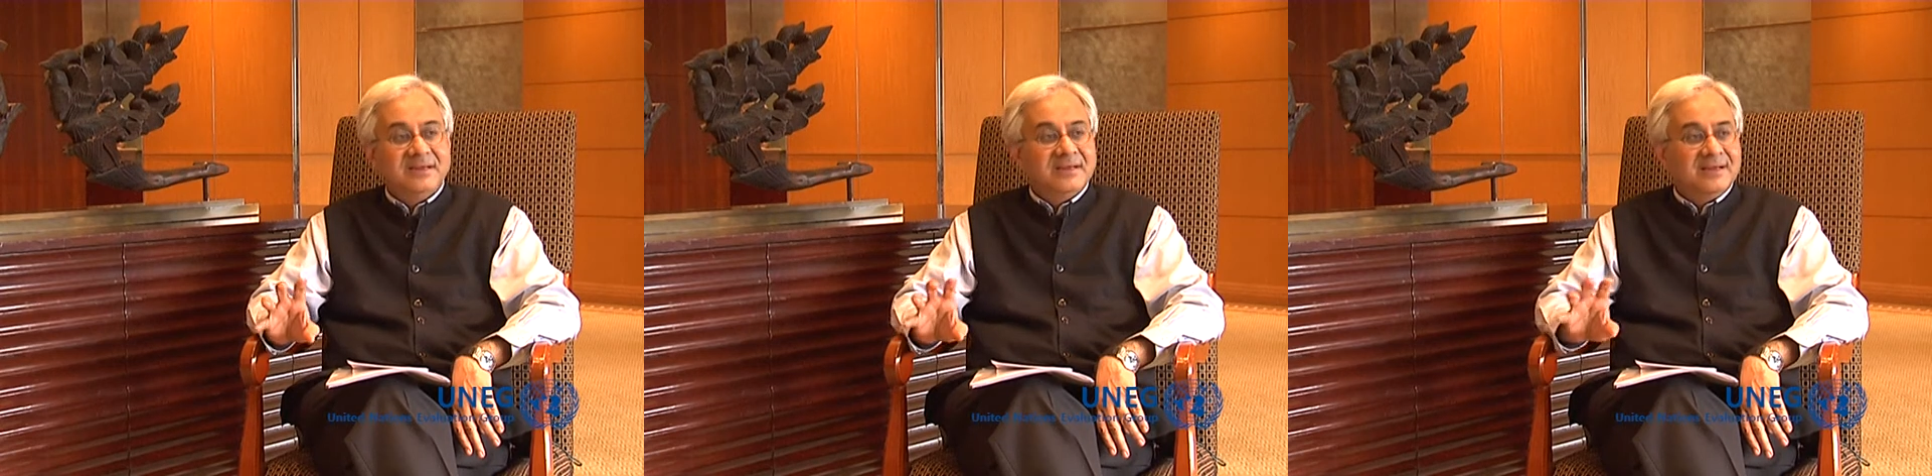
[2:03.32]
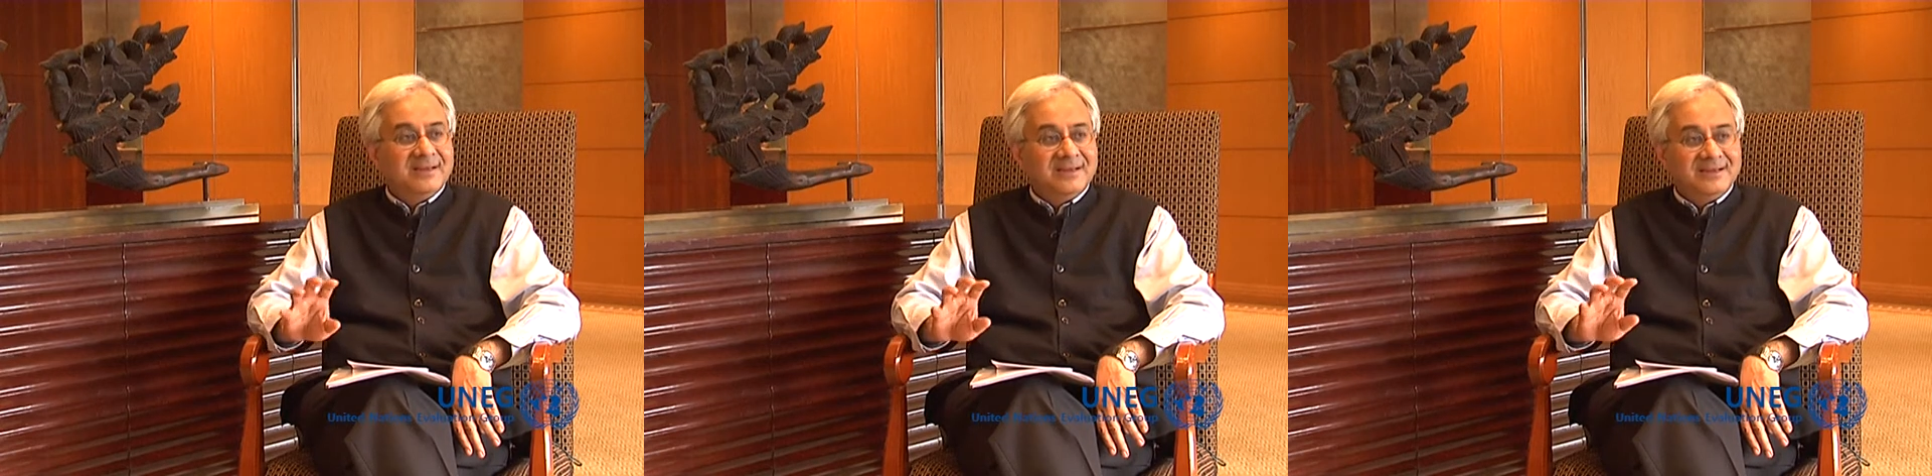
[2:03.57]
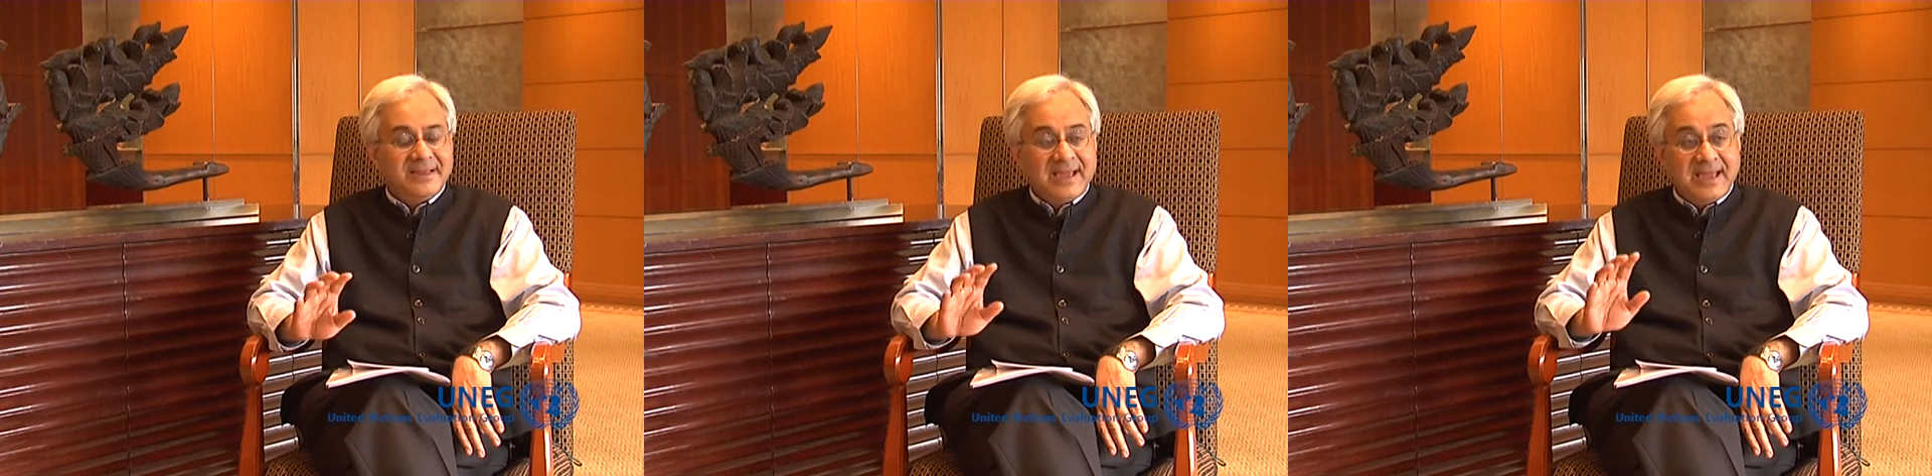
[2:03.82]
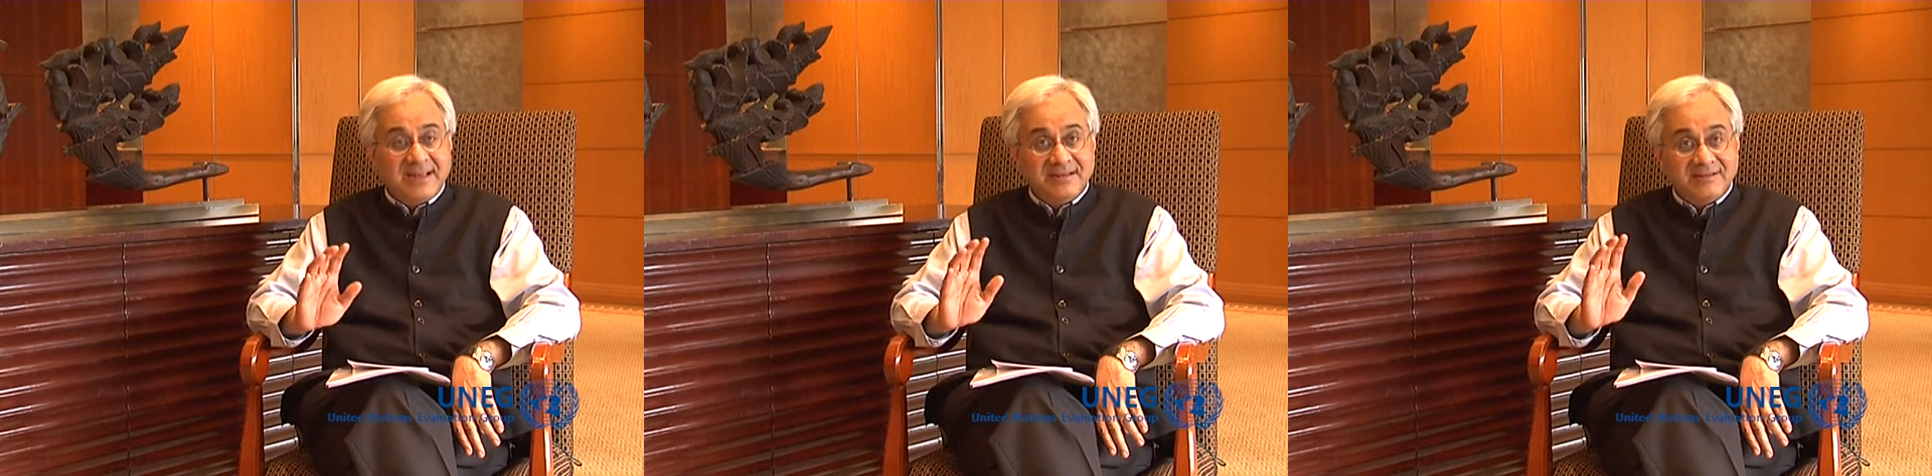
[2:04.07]

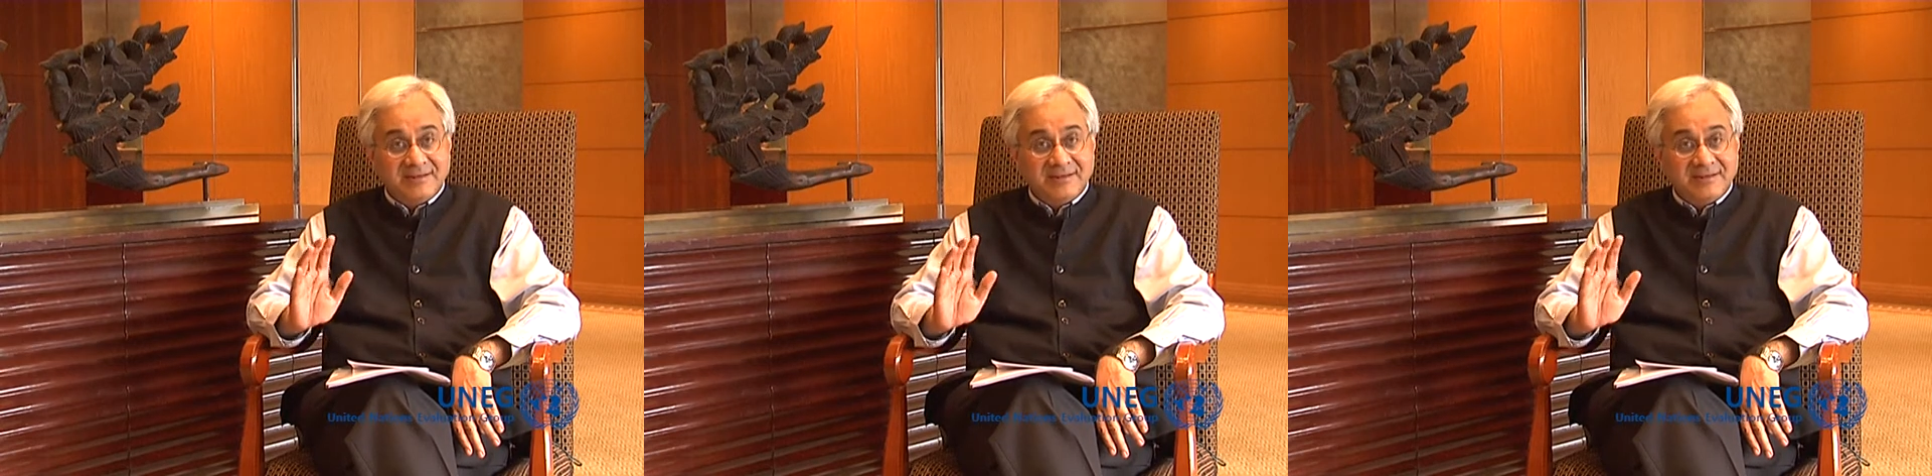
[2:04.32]
and